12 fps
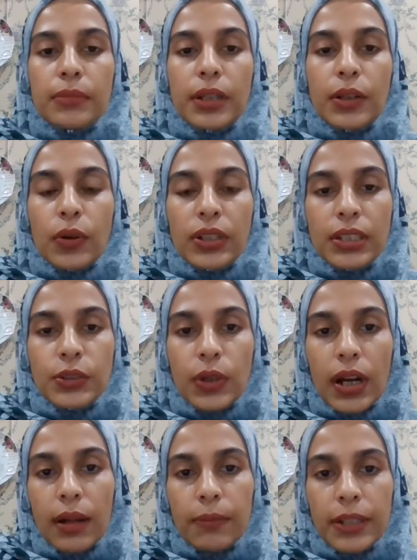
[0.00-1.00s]
in order to
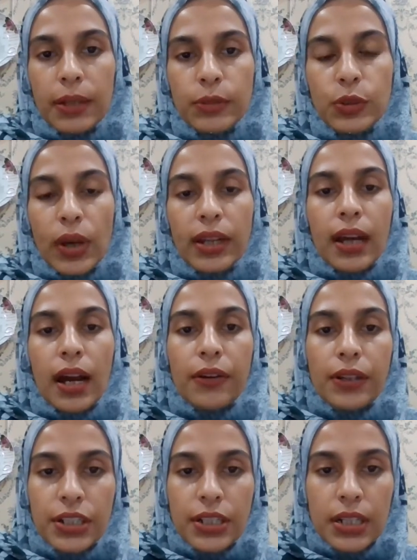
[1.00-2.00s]
help them to
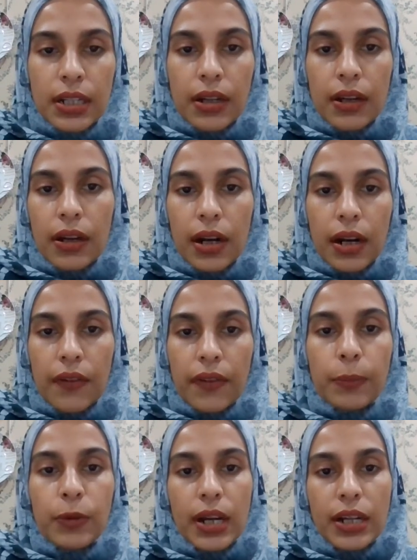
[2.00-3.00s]
encourage the
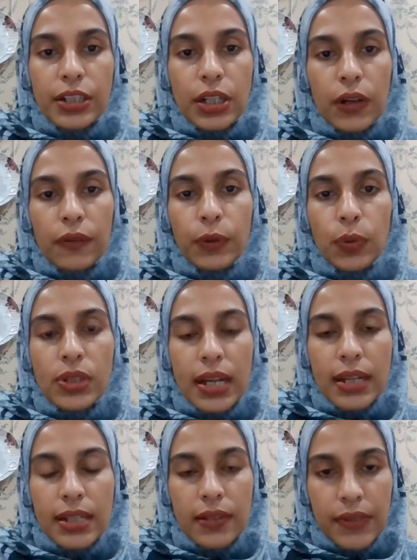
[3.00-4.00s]
production of goods
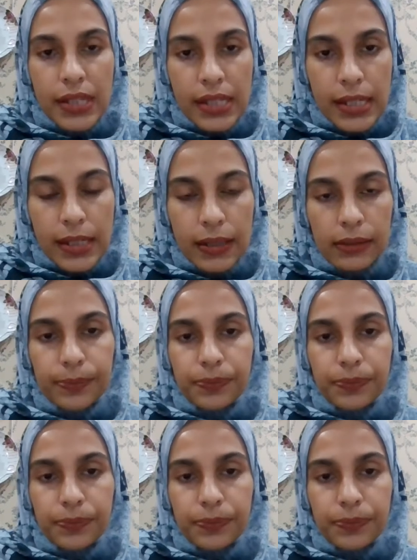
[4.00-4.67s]
and services.